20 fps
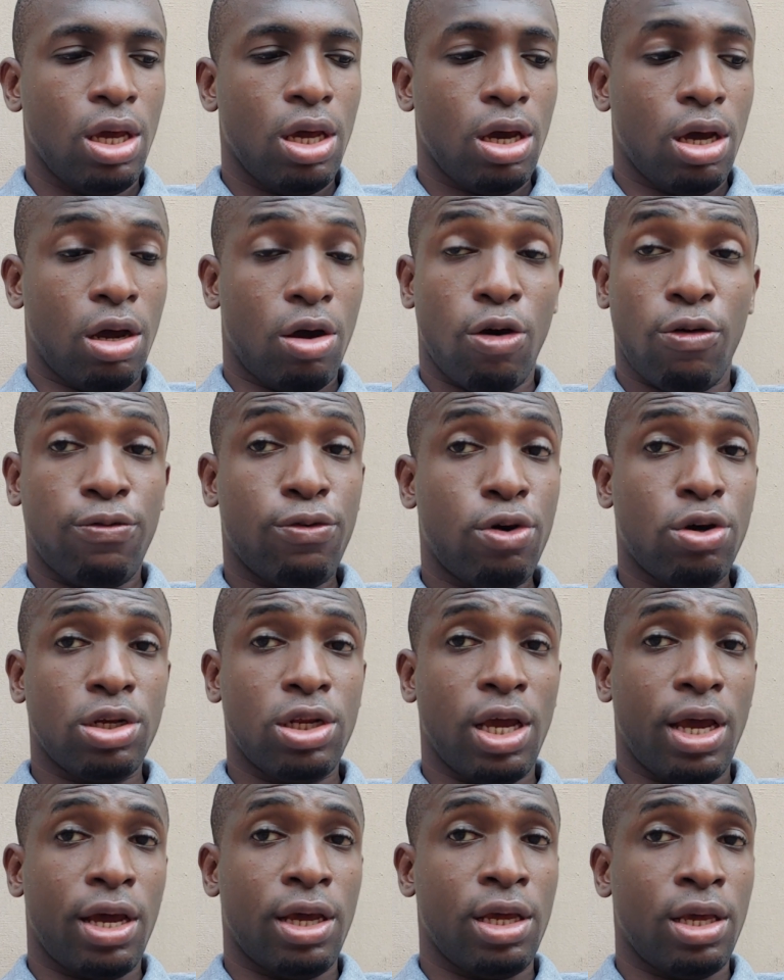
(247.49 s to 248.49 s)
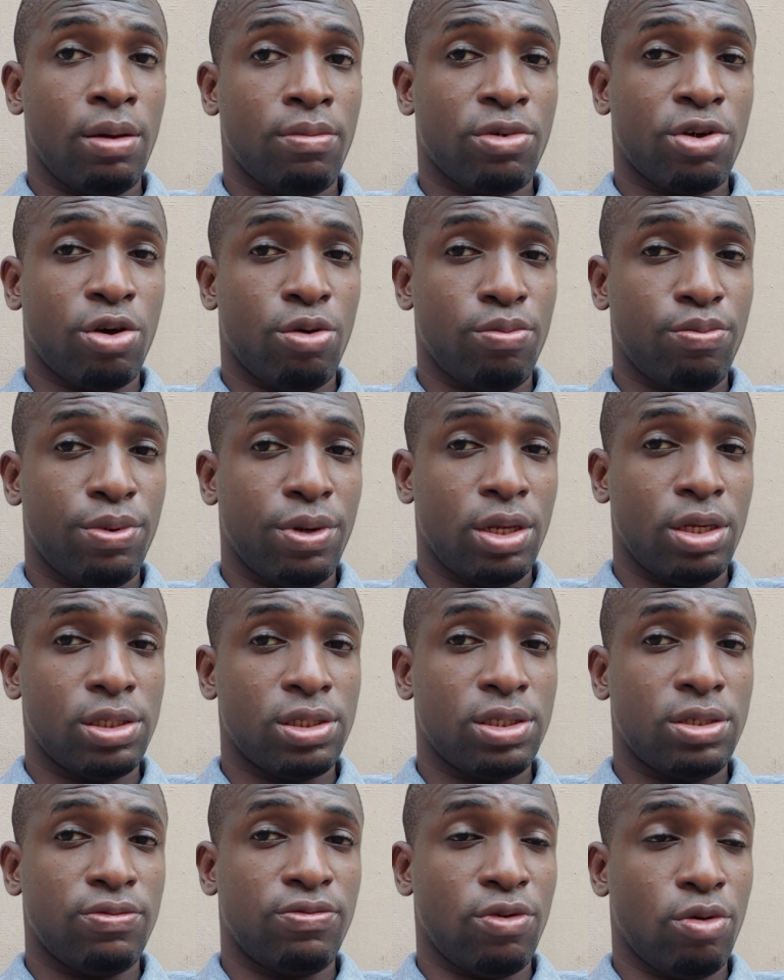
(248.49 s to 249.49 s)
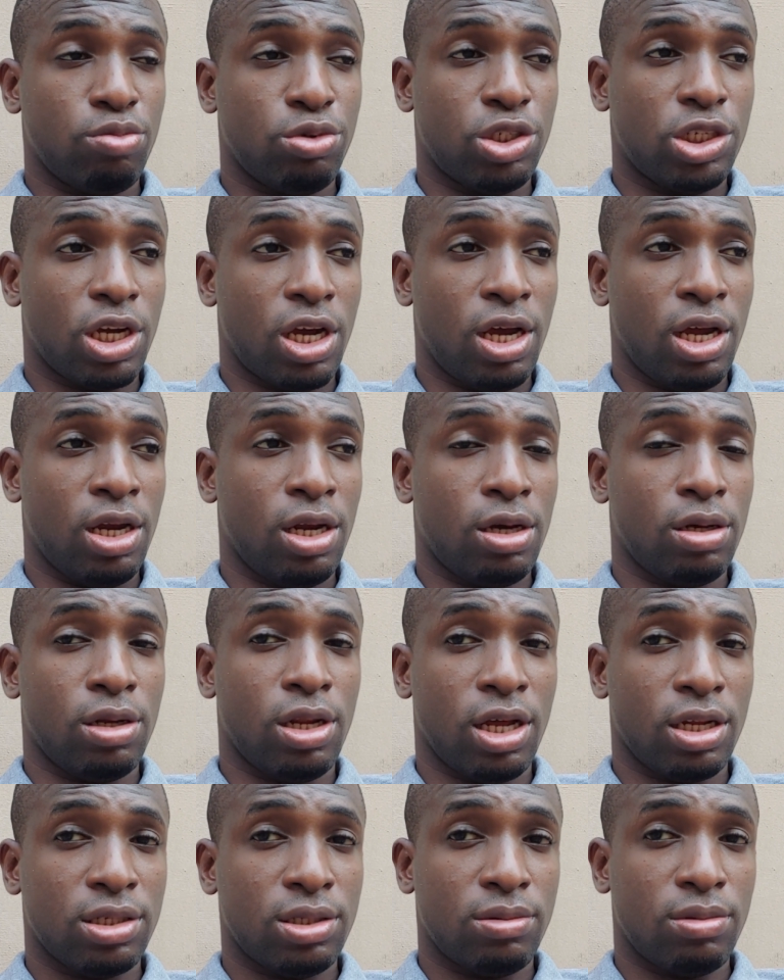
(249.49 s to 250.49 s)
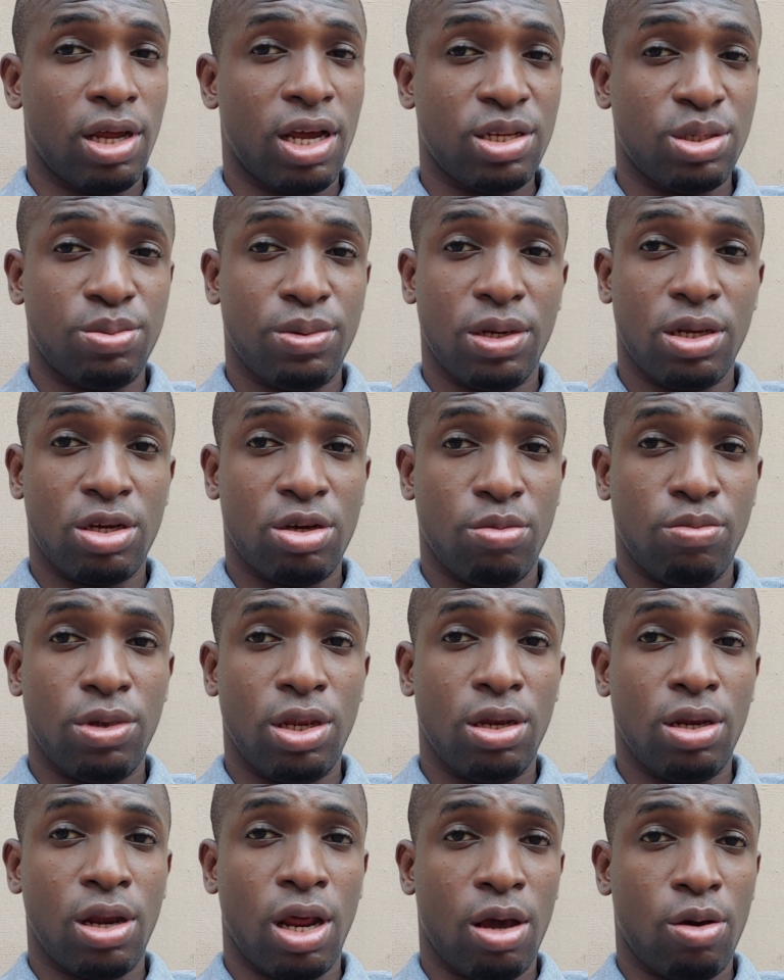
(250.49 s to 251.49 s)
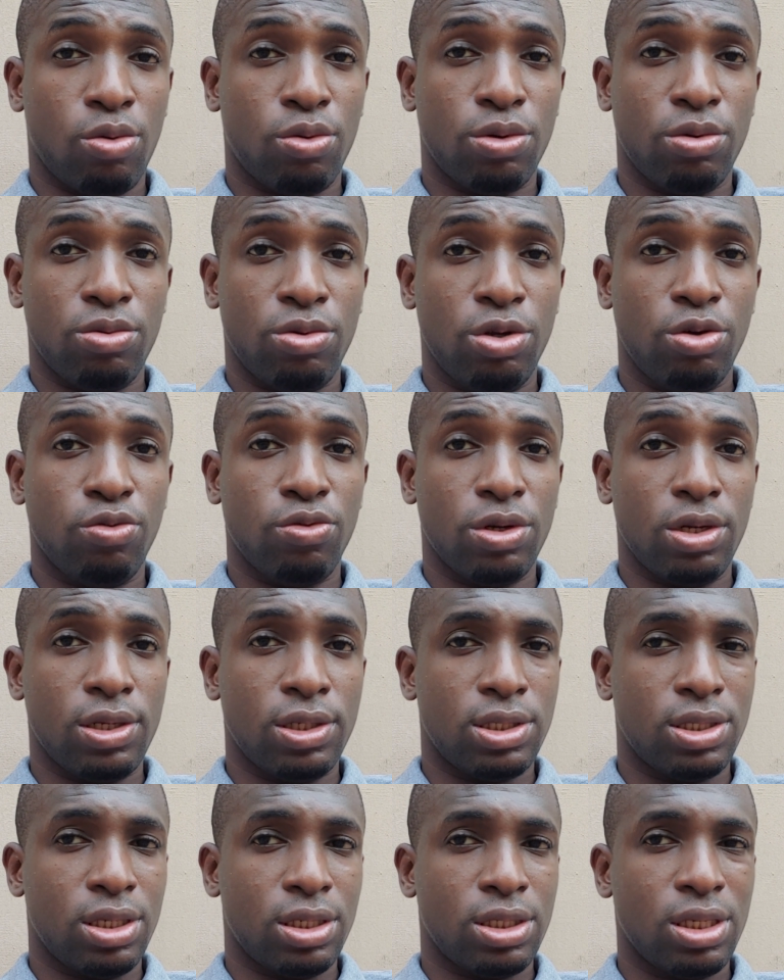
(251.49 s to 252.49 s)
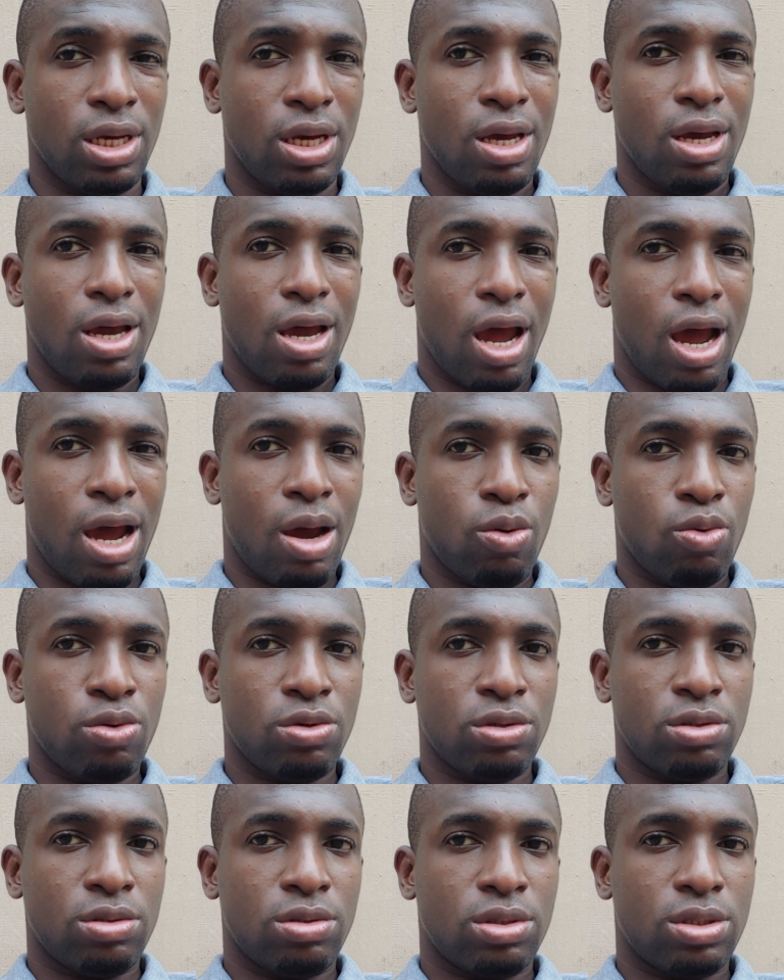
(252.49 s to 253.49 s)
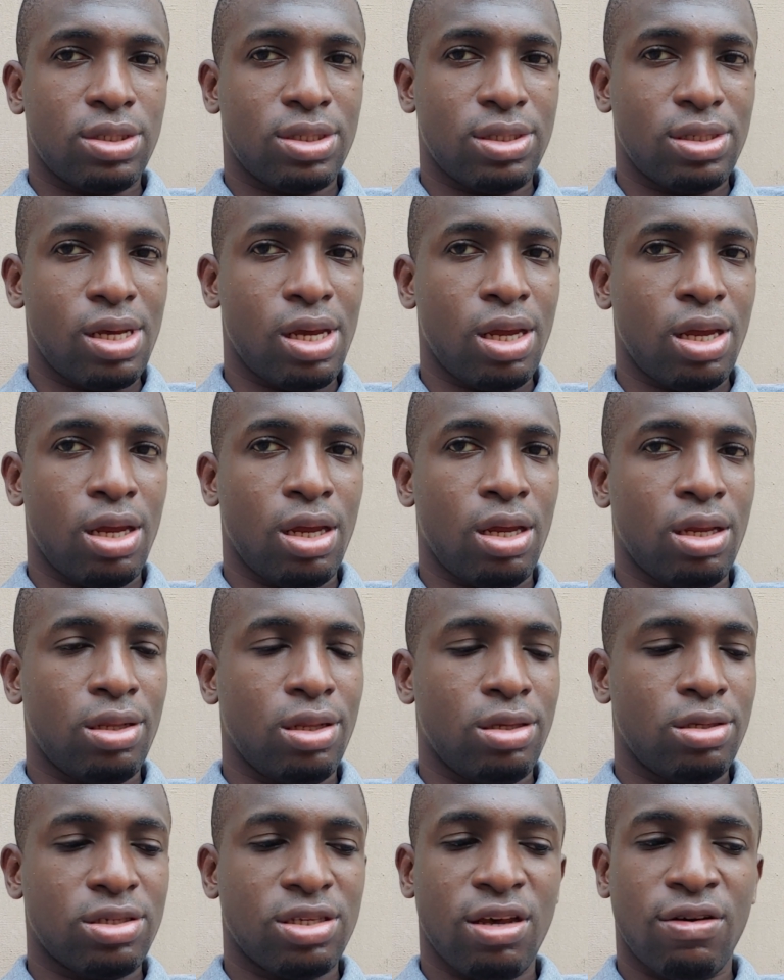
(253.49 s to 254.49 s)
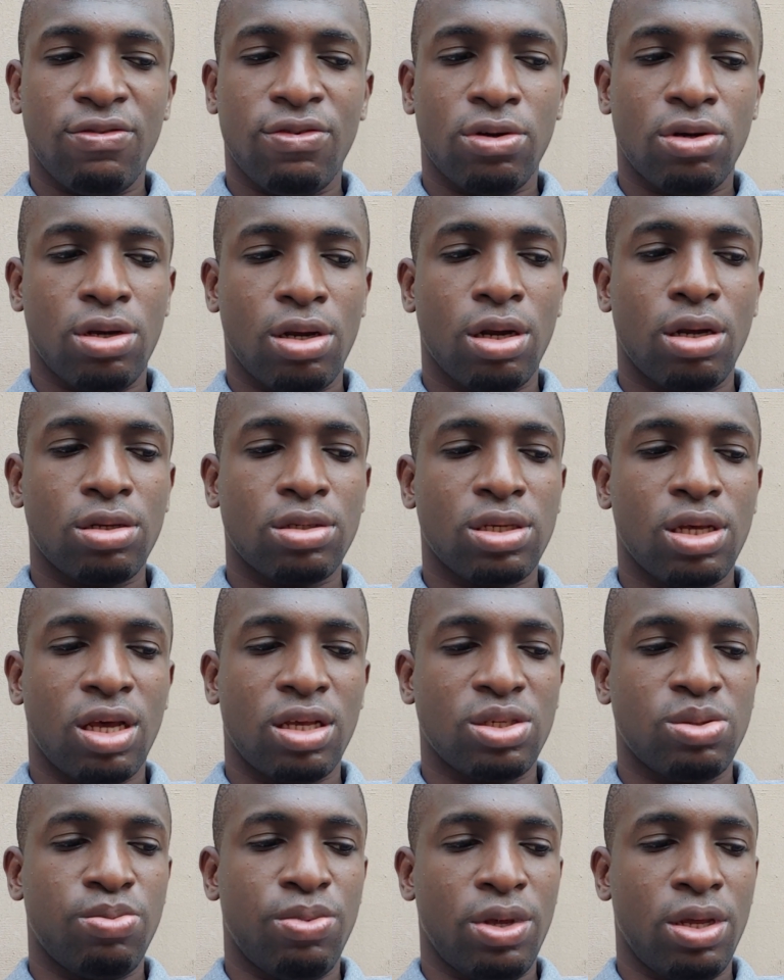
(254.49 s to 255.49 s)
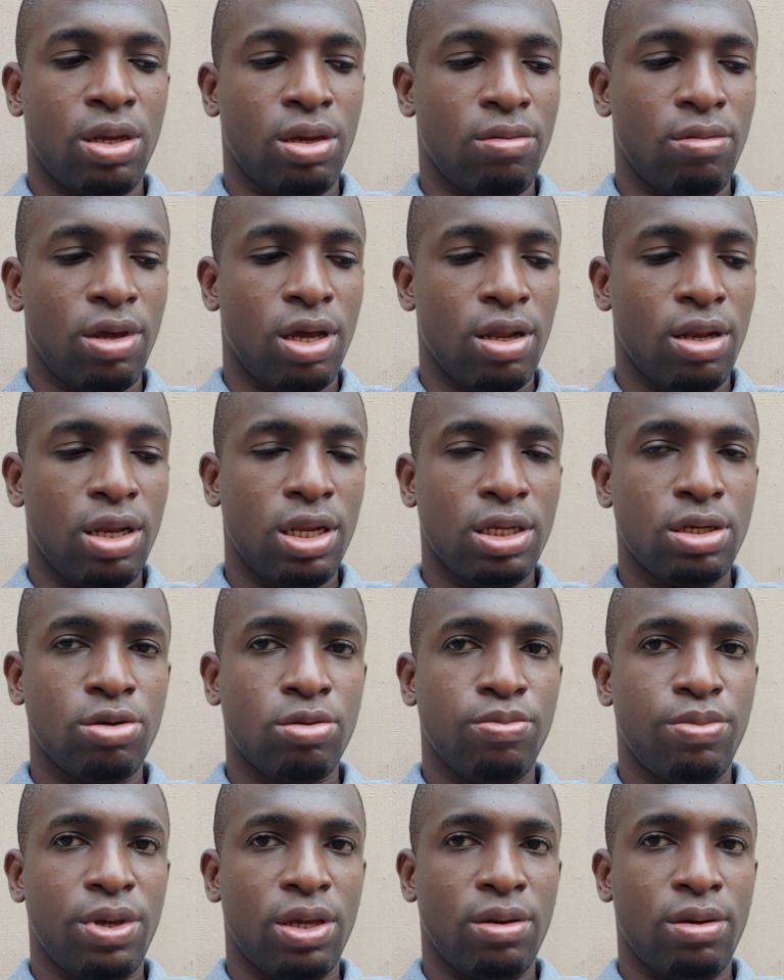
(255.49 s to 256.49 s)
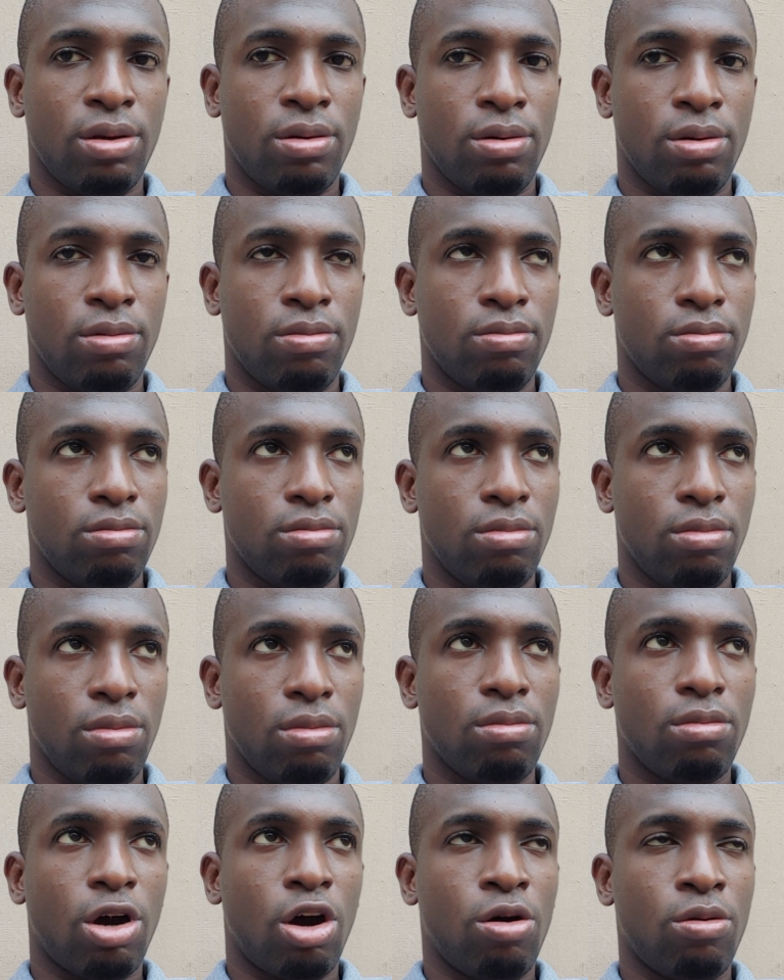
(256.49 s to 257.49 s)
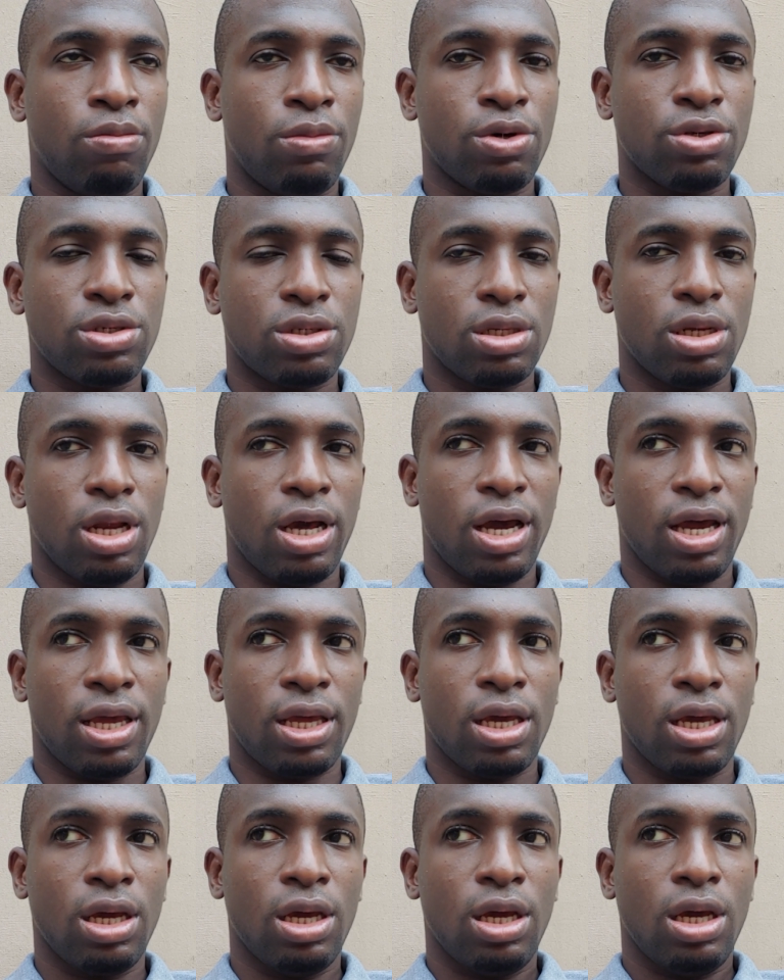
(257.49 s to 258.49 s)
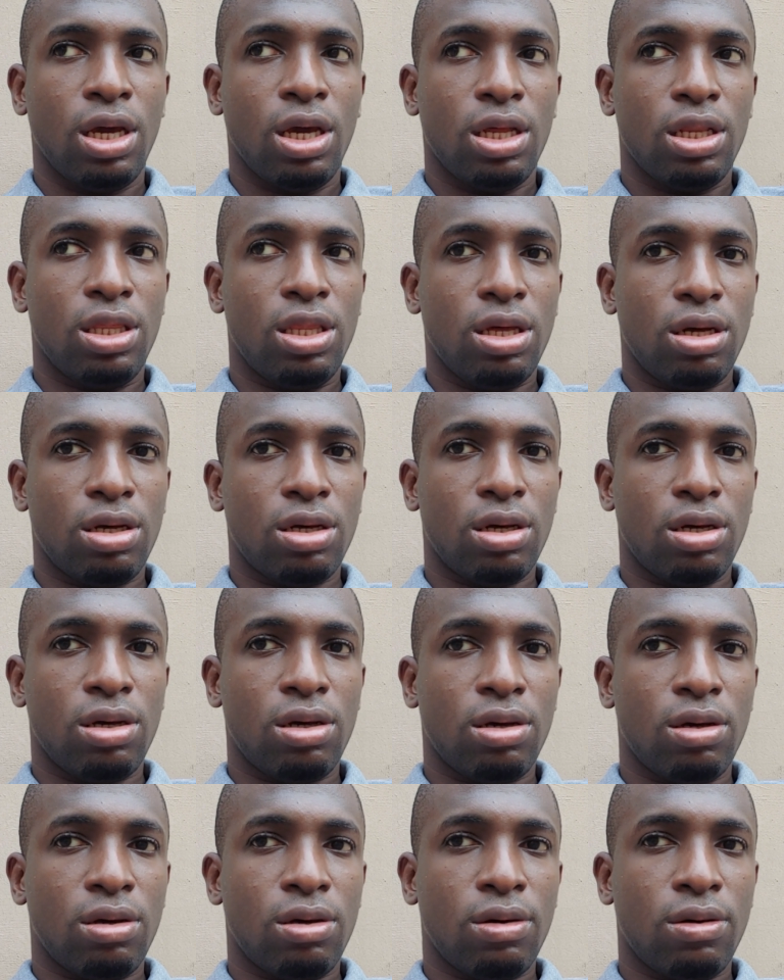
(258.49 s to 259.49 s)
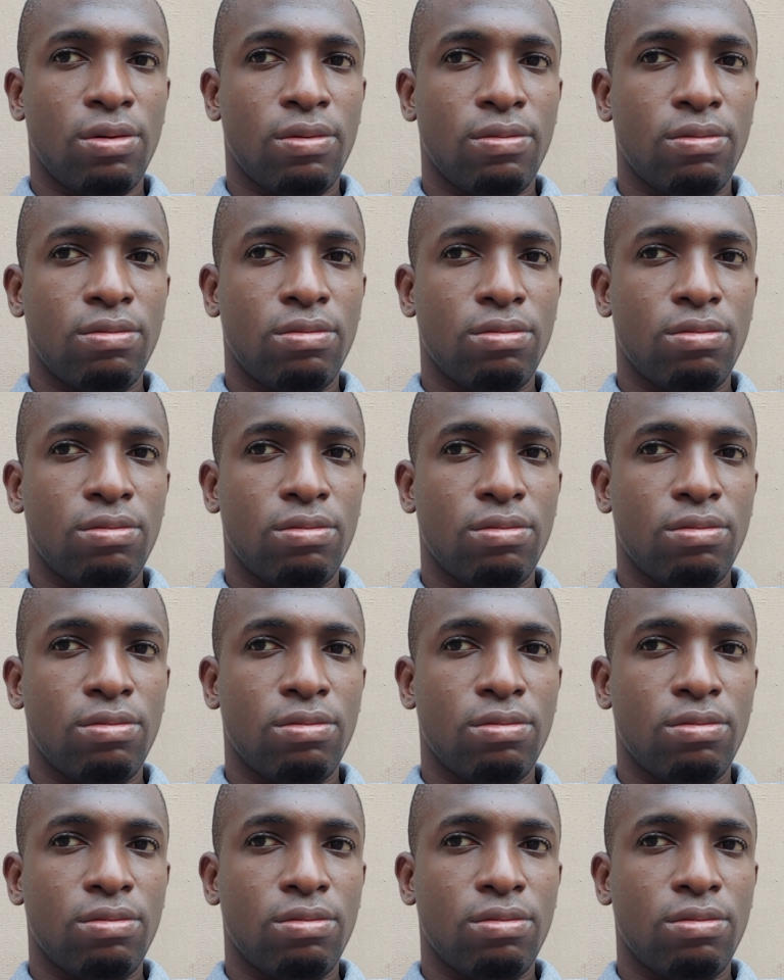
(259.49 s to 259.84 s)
Of all the IEM companies from China that has been coming now with new releases, I would say 7Hz has been a little bit almost like the